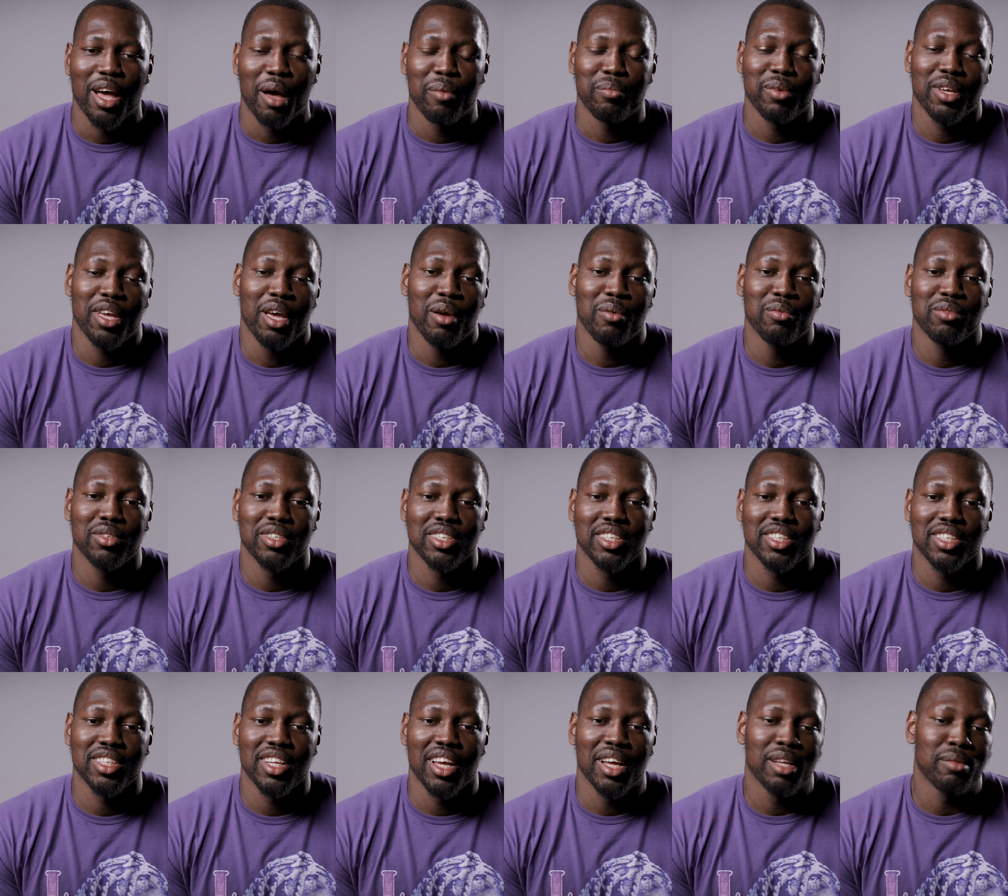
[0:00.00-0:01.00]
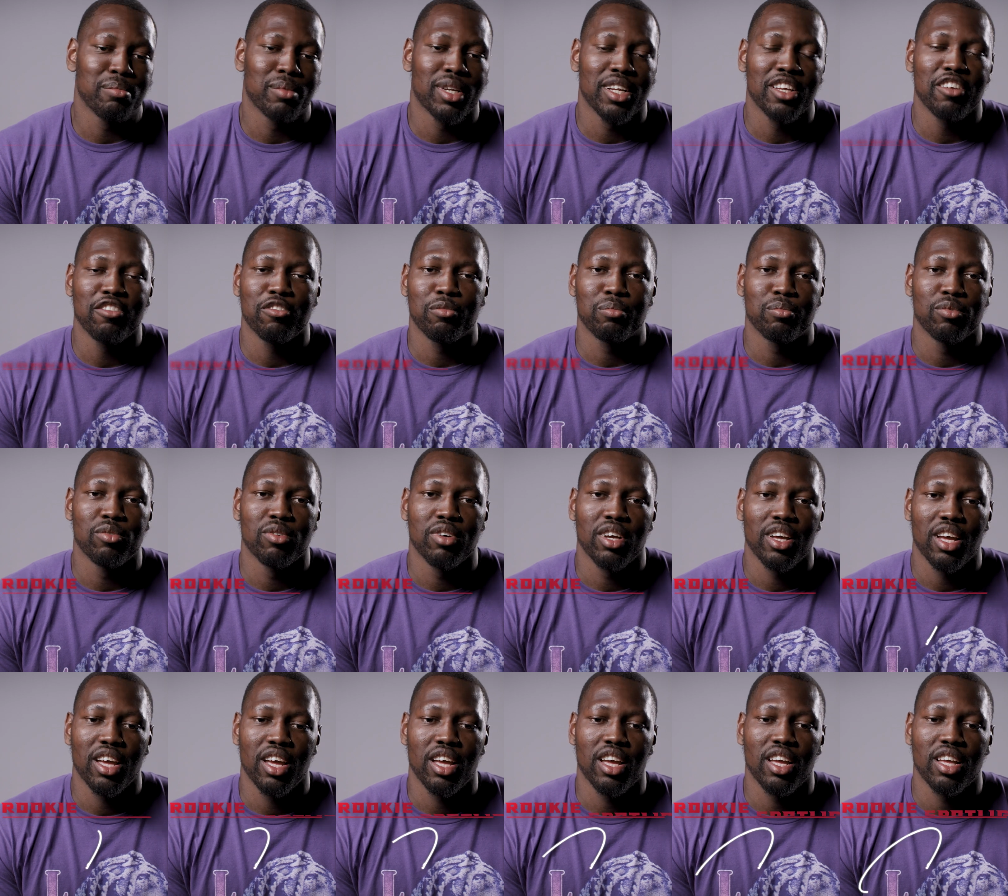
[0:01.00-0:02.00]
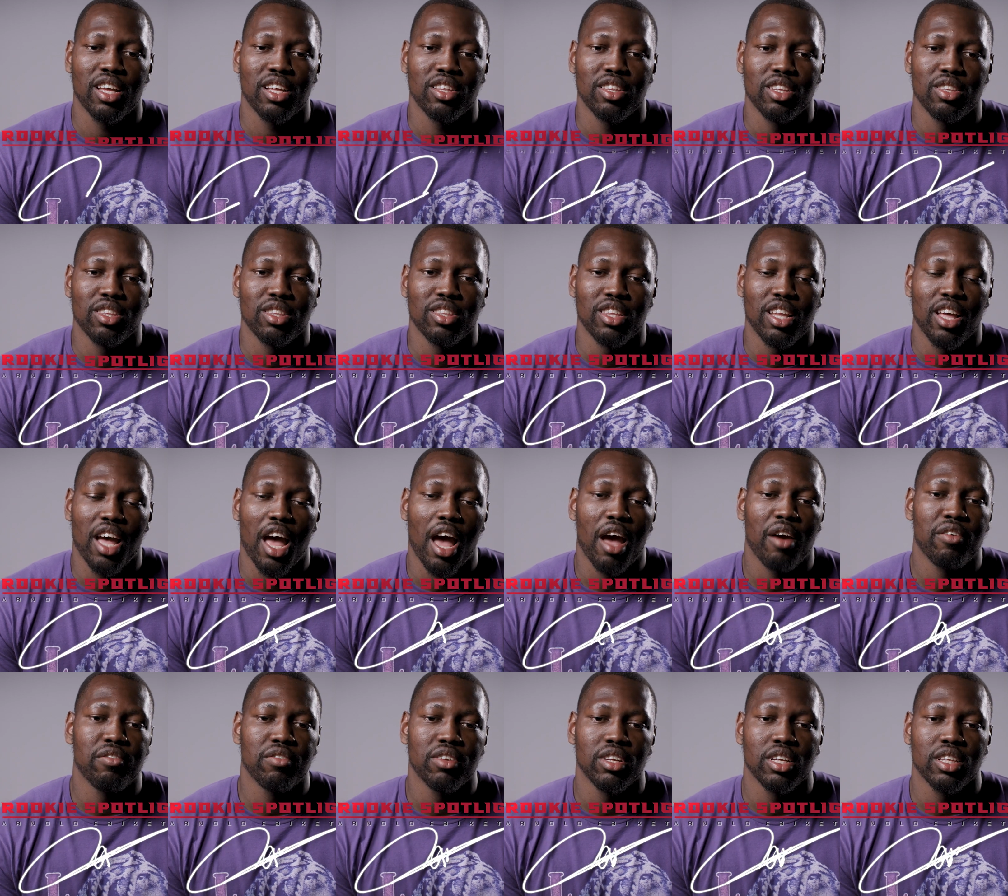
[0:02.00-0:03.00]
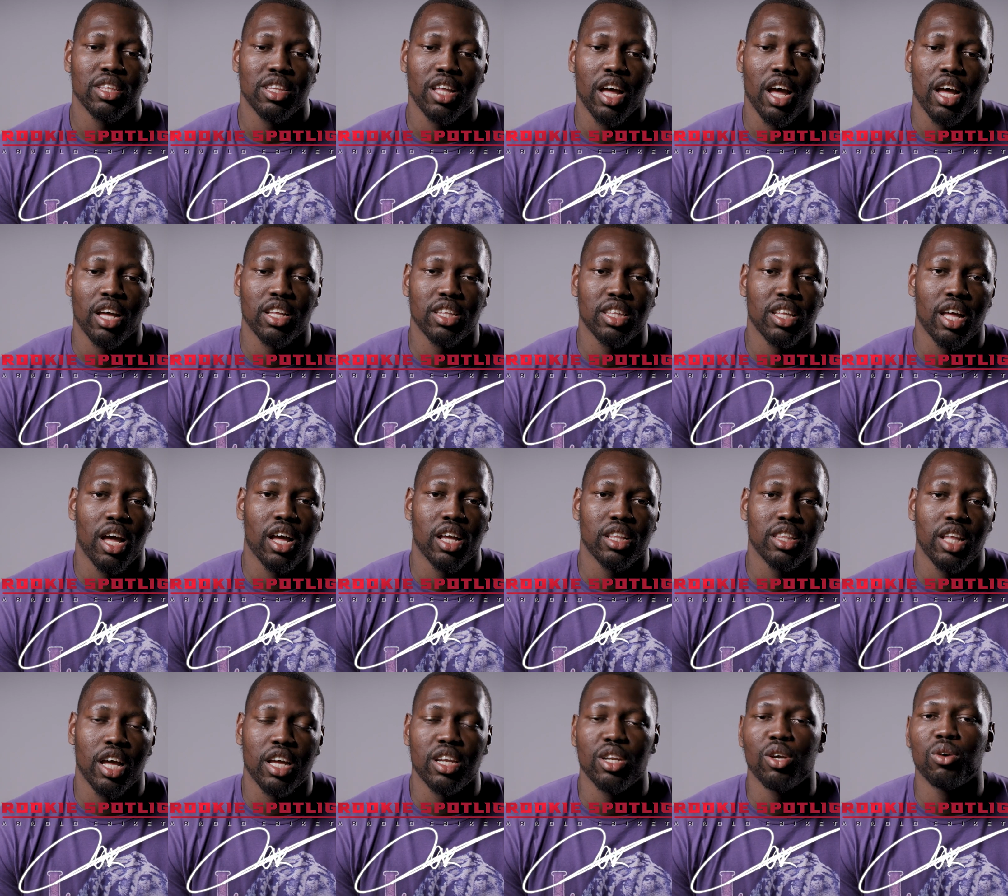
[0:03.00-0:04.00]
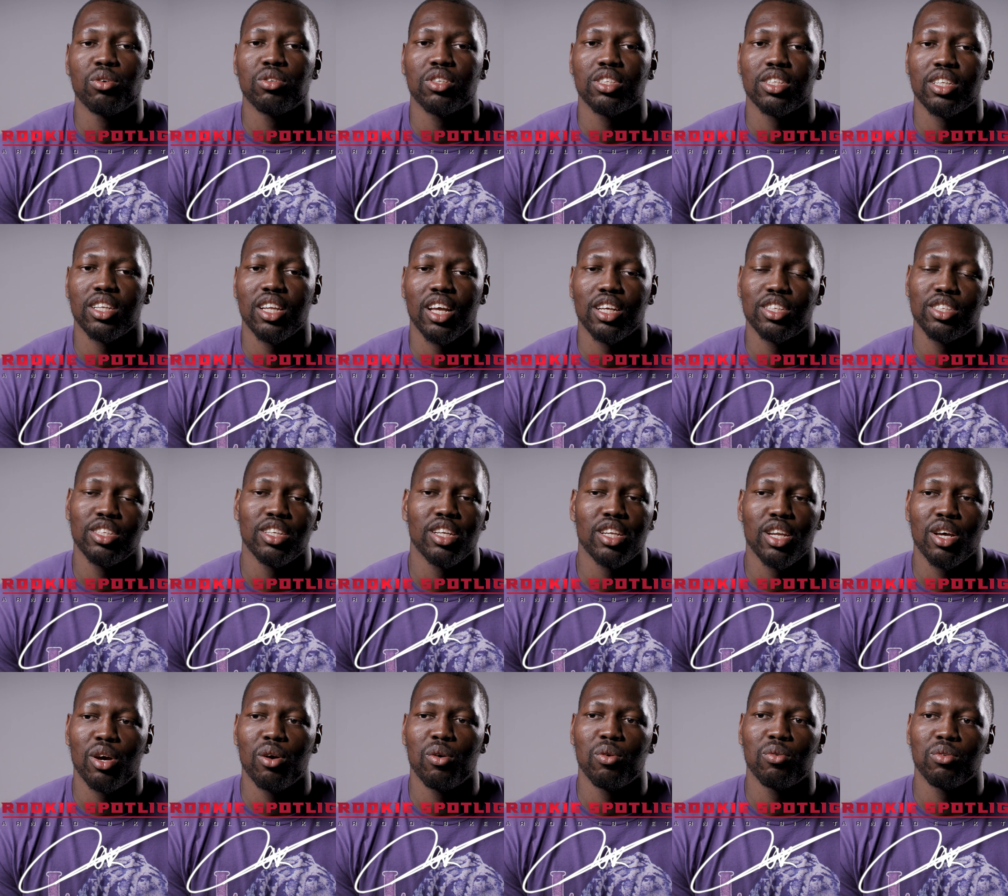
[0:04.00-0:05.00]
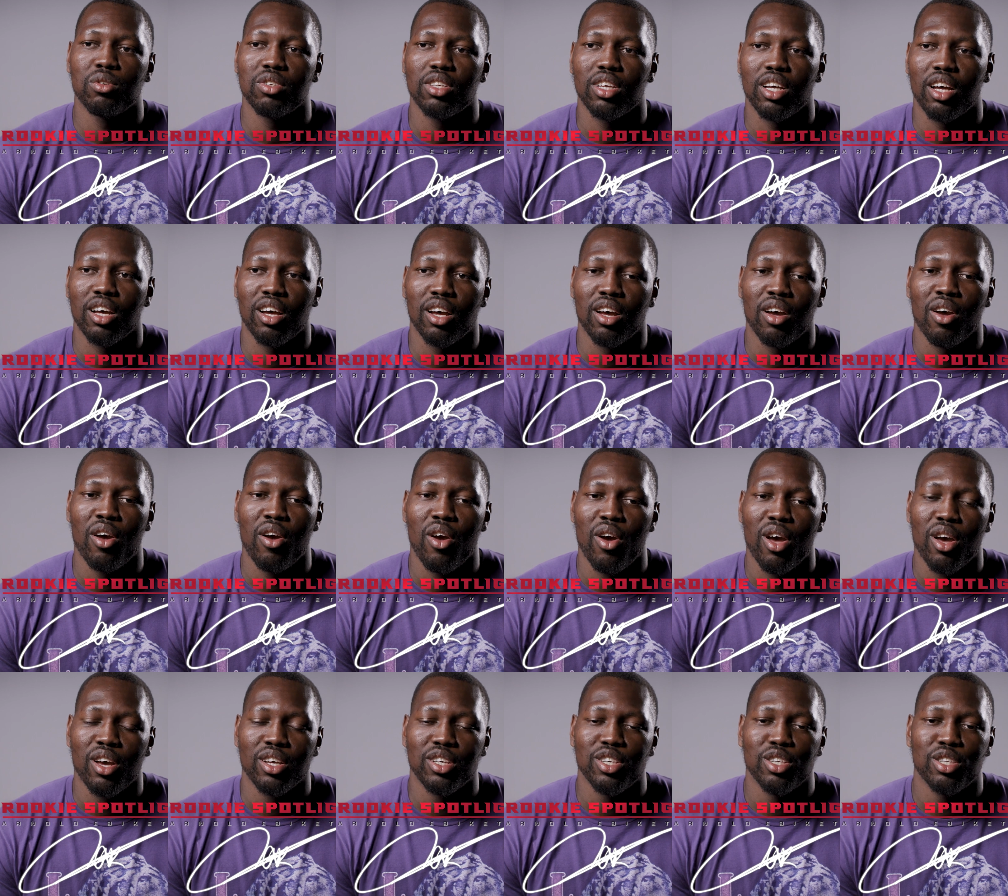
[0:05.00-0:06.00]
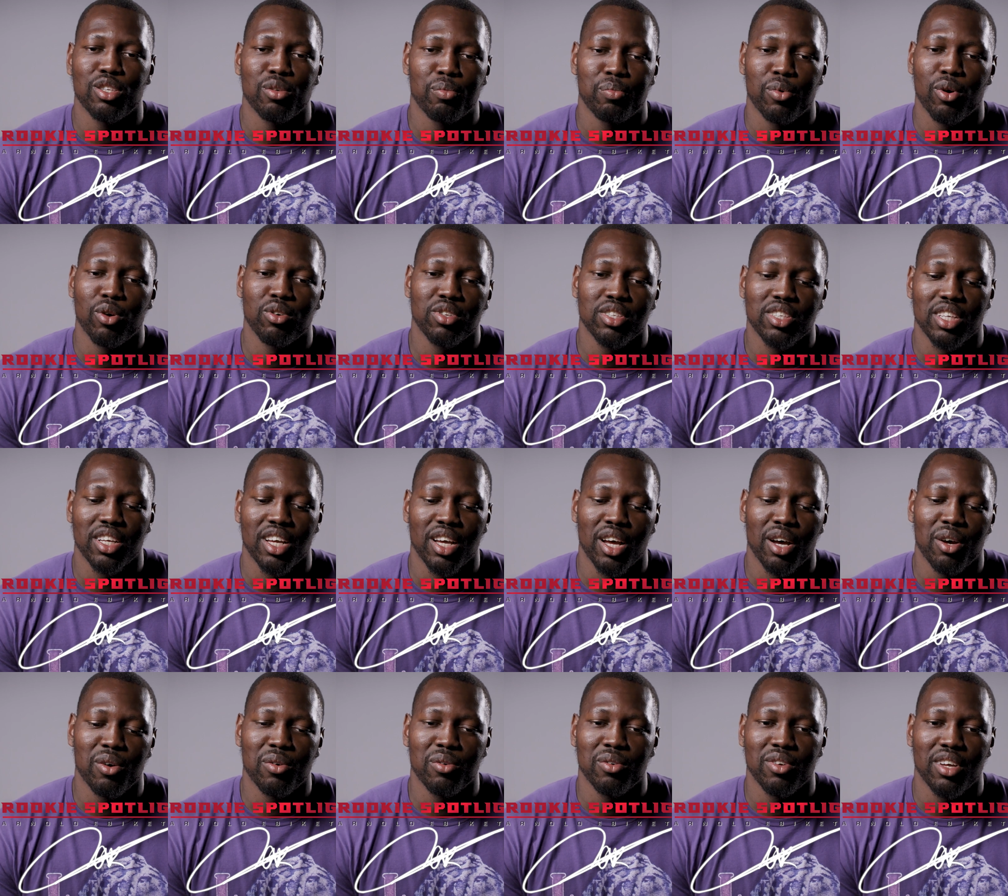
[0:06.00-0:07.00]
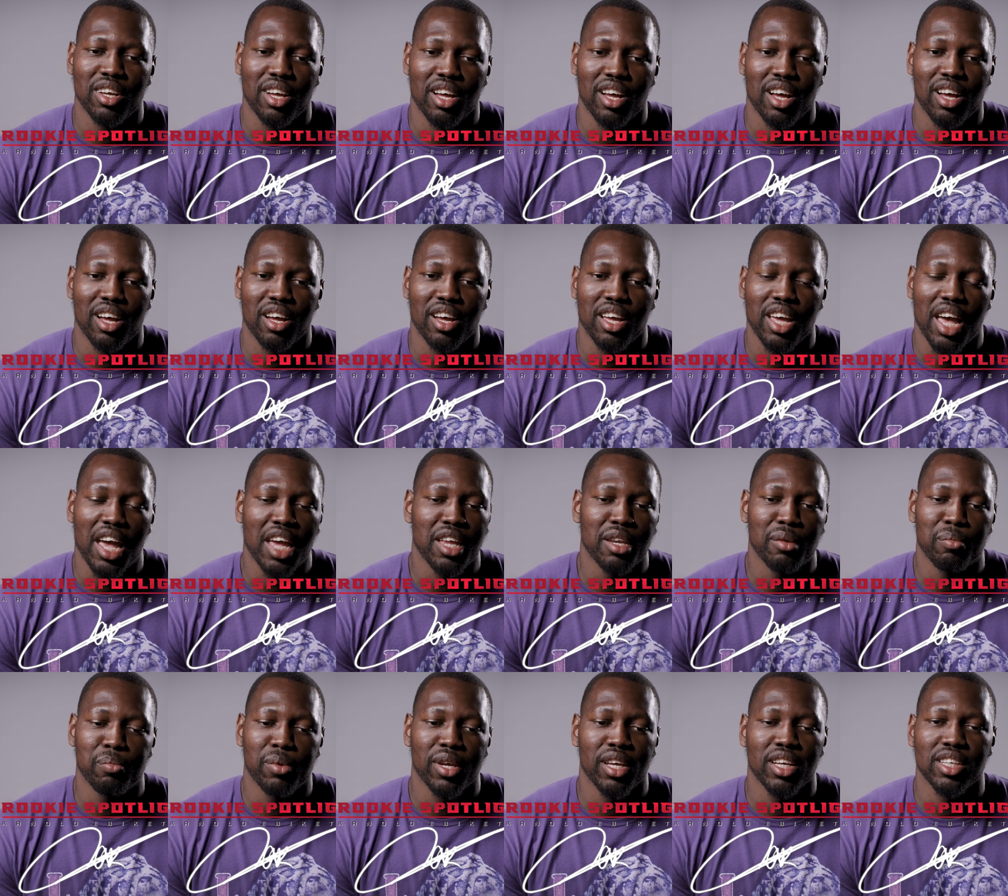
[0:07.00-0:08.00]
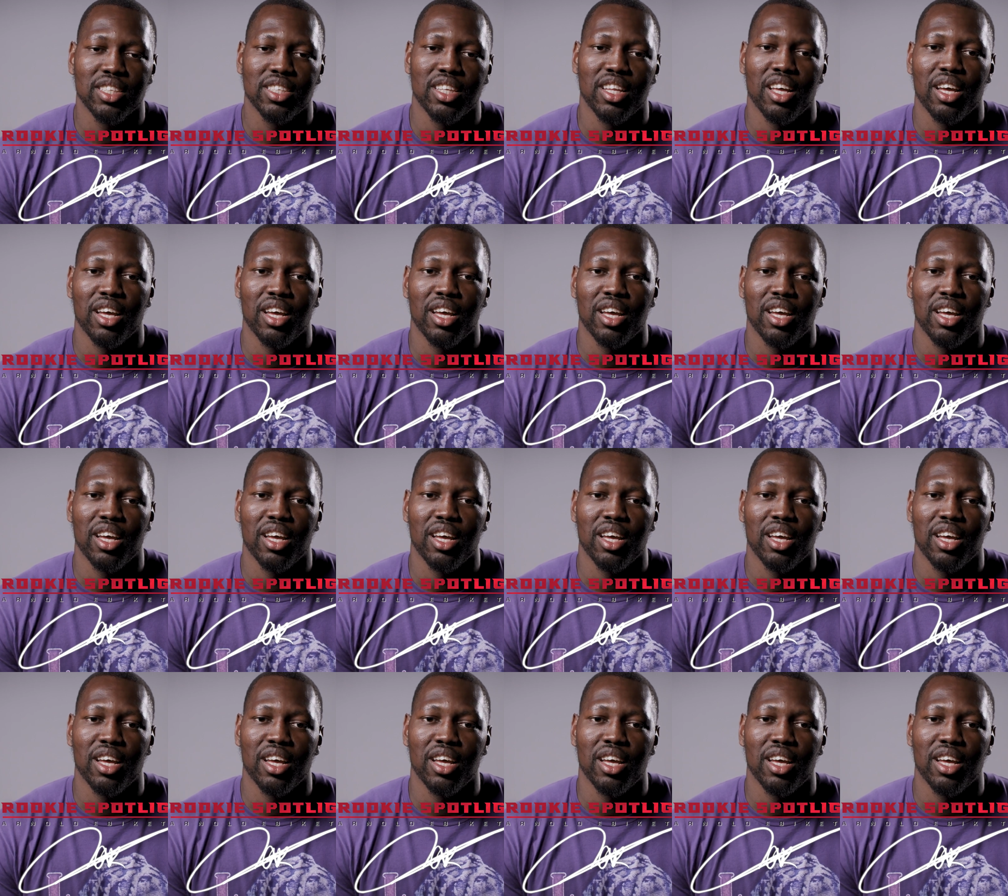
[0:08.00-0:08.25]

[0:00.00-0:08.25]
I mean, it was unbelievable. And having that that, that notion that, you know, uh, you're supposed to go uh, any picks